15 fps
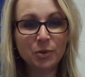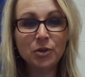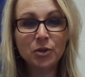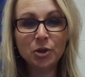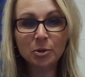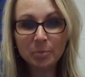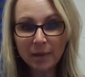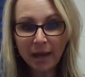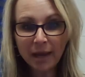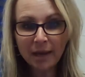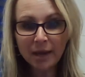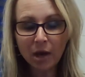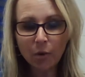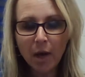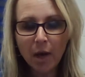with your
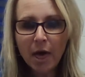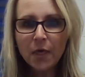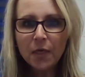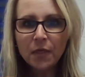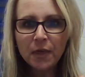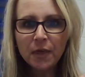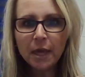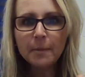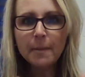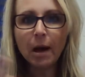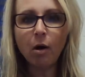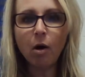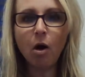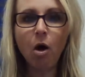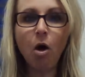Play-Doh. Think
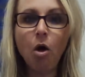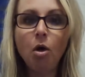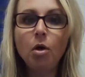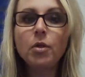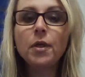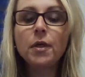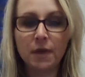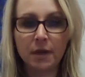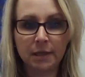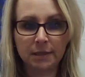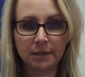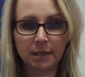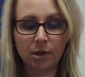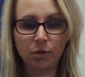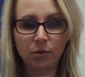about all the things
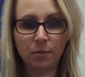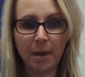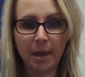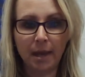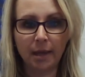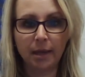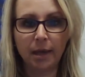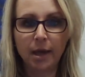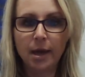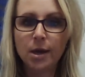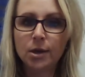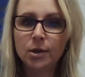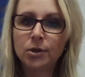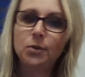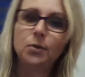that you make.
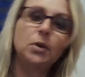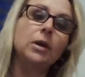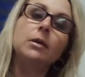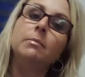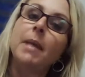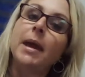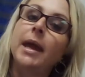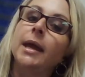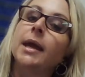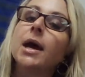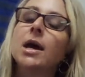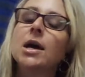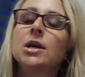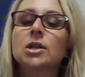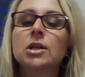You could make
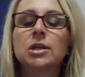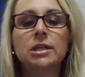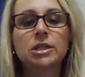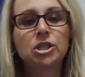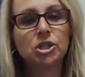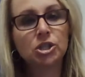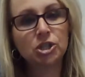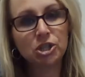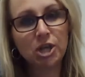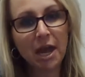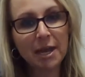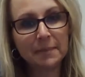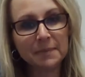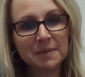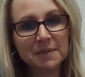
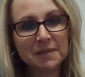shapes.